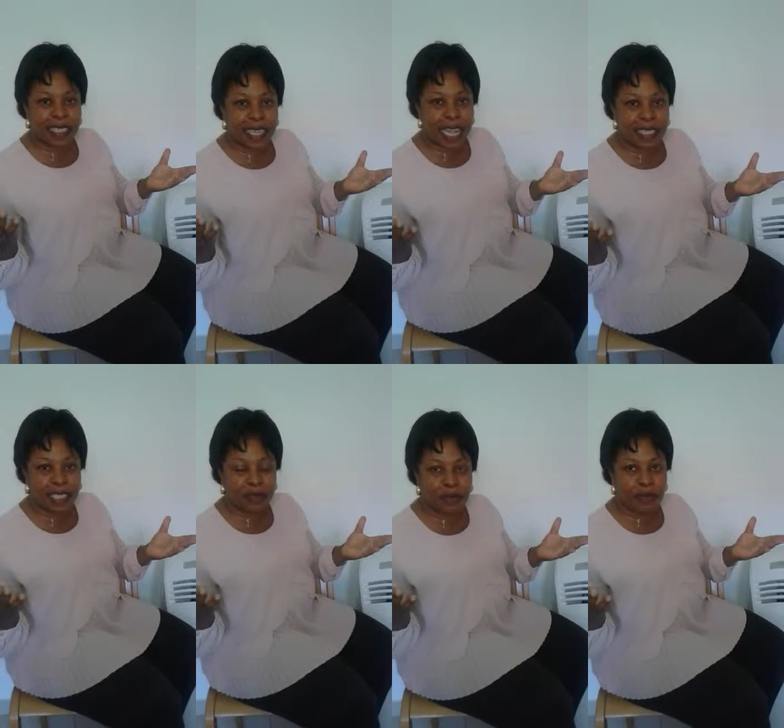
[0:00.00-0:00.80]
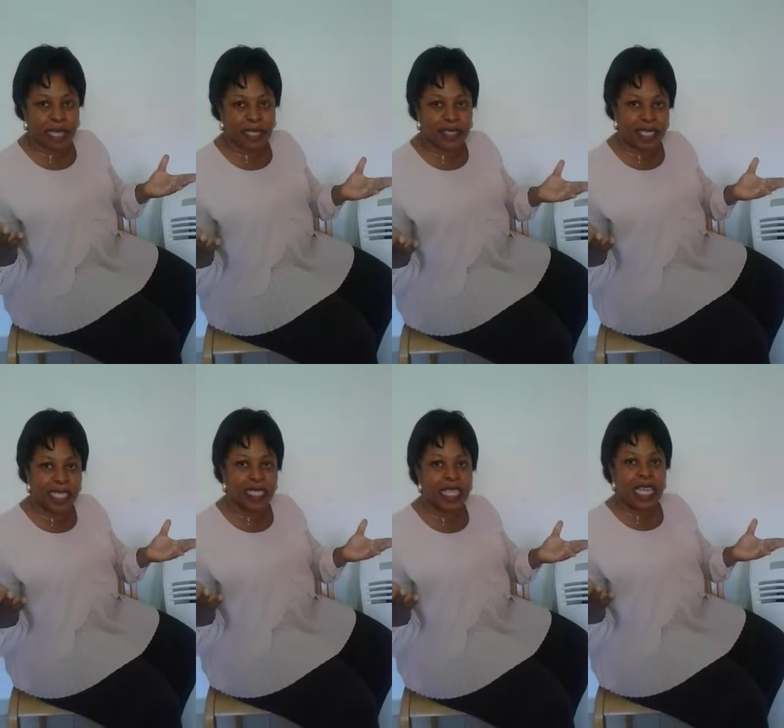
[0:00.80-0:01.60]
classes with my
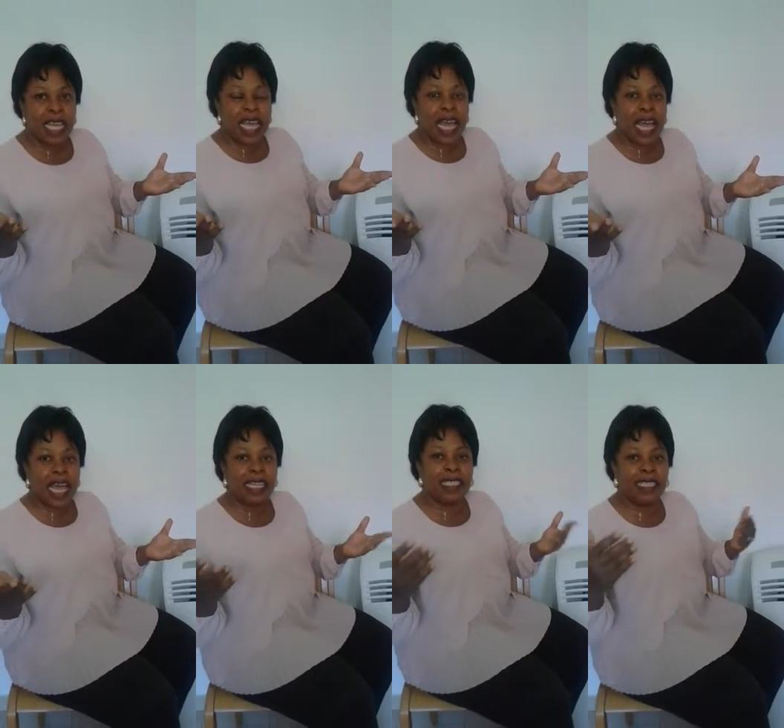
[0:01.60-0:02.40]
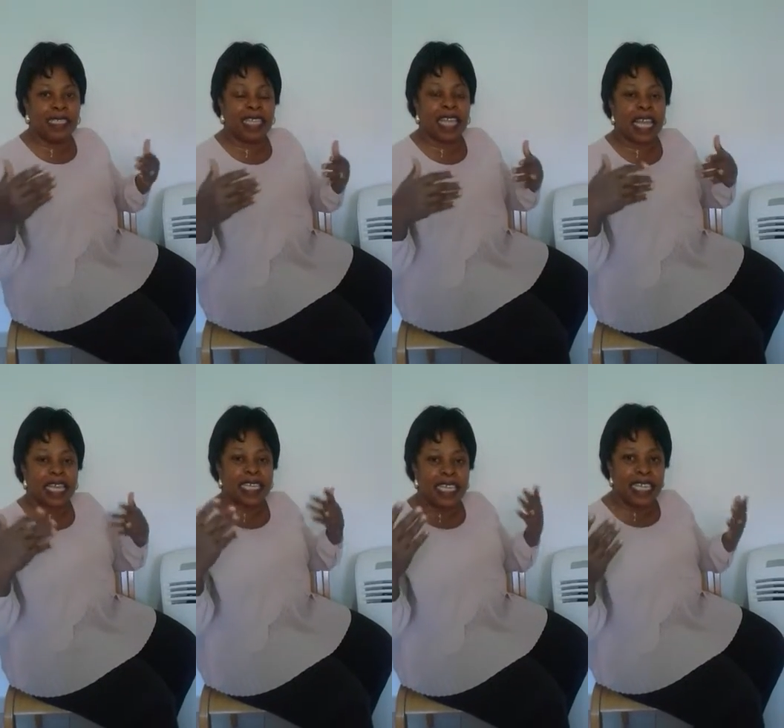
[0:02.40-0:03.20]
students, and they
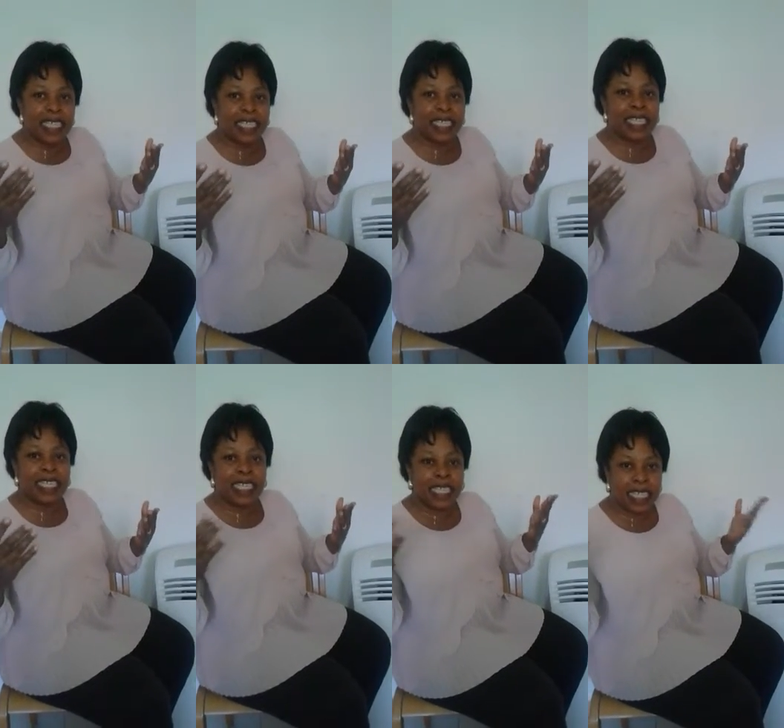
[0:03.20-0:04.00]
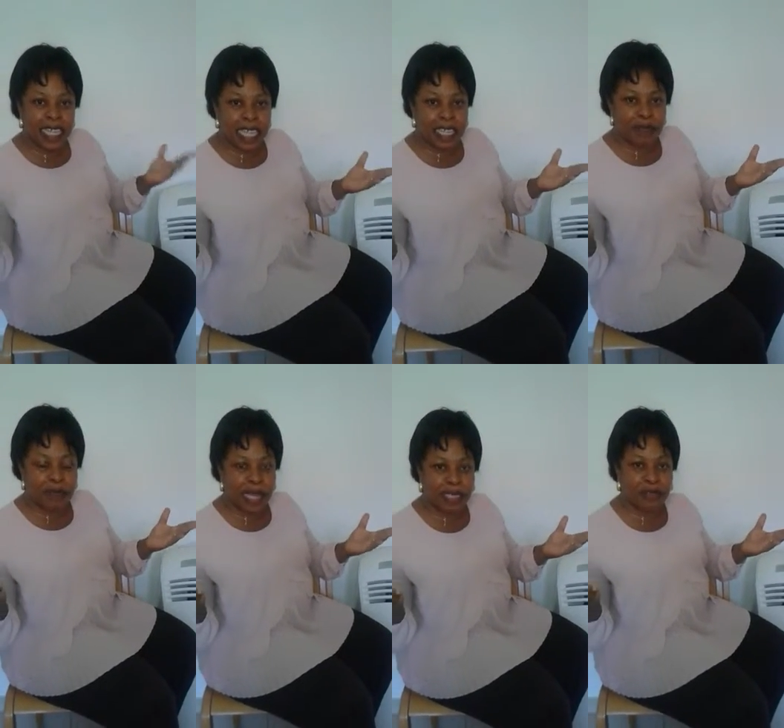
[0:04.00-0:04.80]
can easily gain the
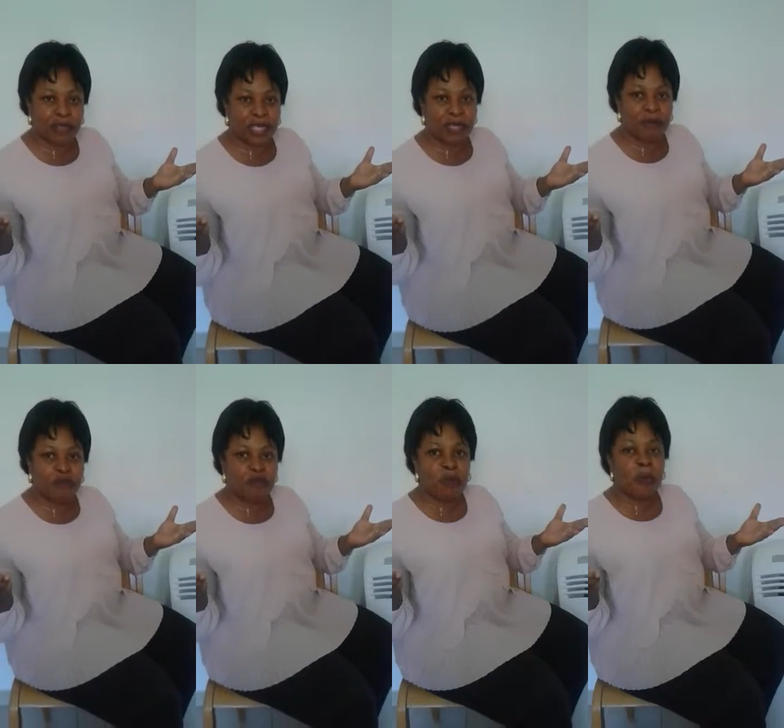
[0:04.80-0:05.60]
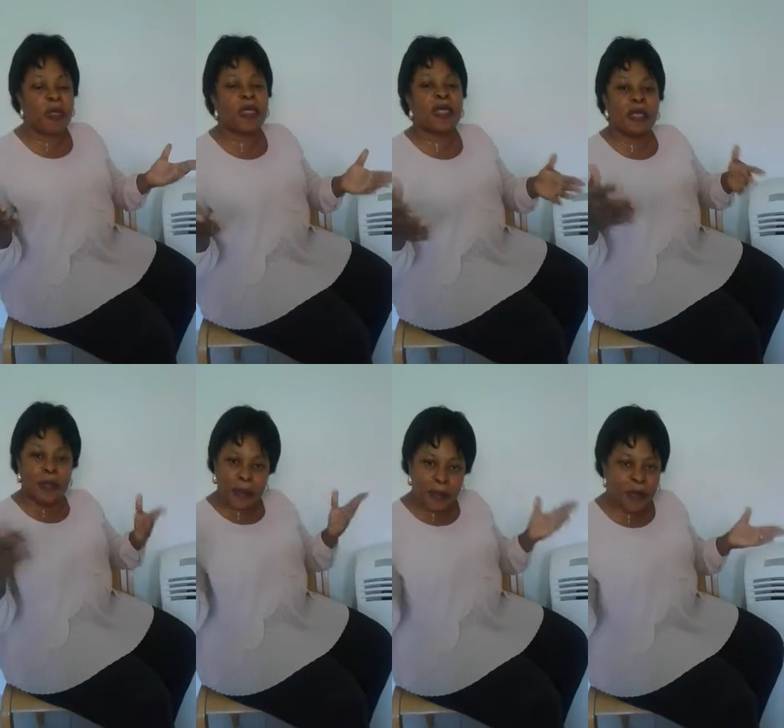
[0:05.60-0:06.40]
mastery.
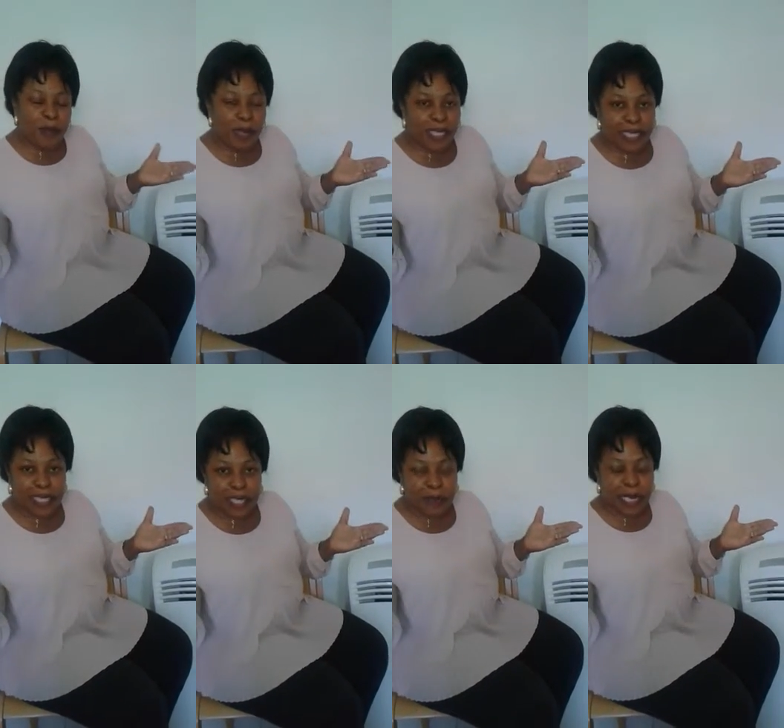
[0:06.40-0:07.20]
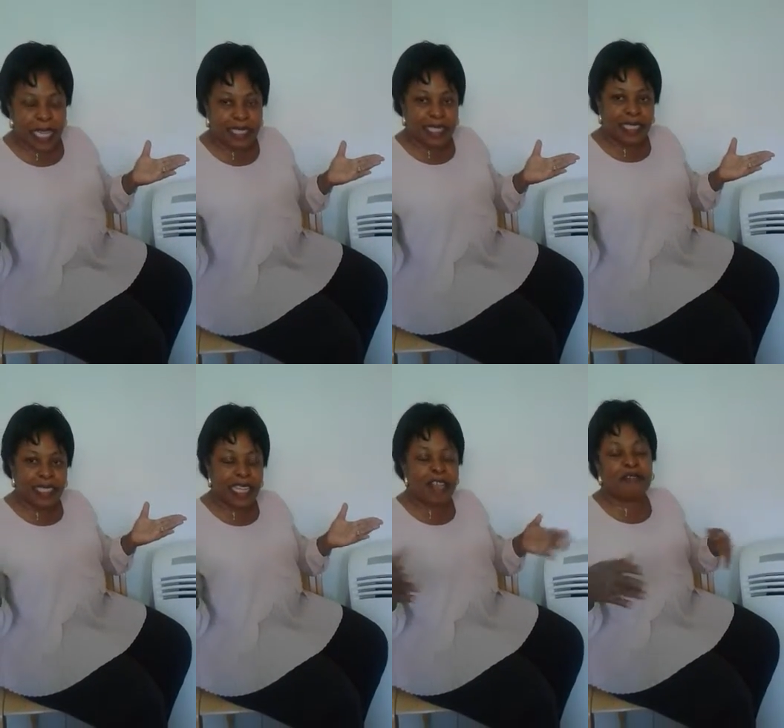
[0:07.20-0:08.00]
The world is globalizing.
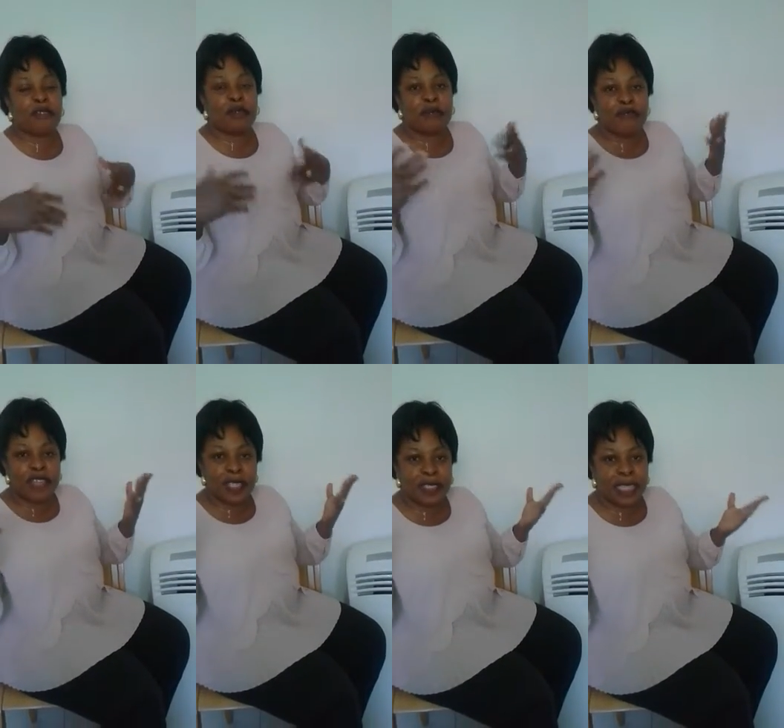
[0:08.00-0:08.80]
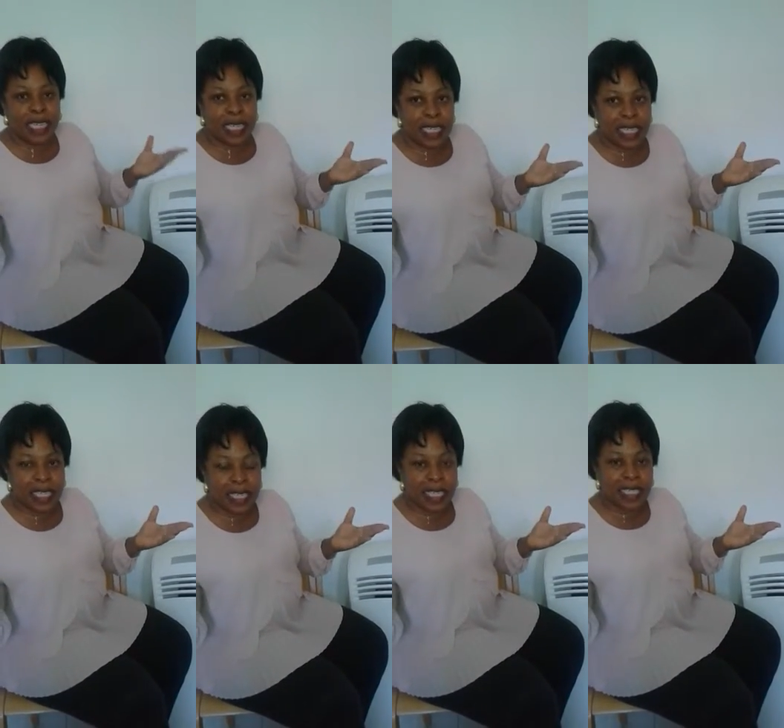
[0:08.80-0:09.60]
Everyone feels they need
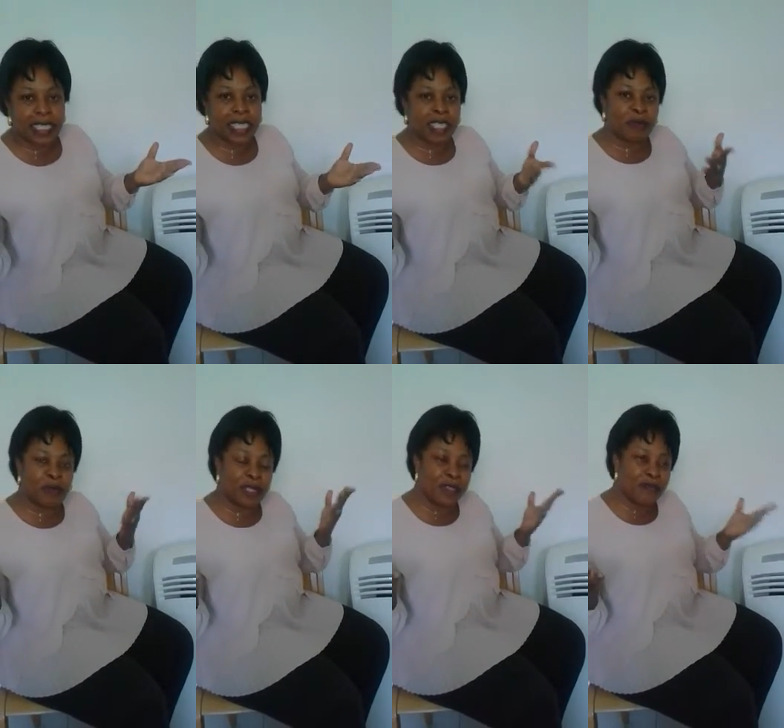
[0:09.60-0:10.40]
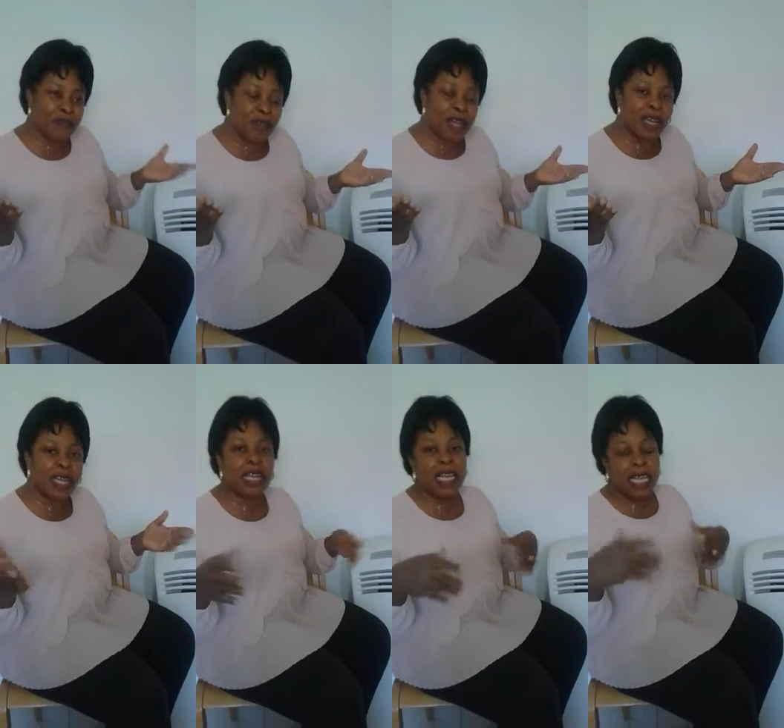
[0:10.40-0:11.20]
English in the world of work,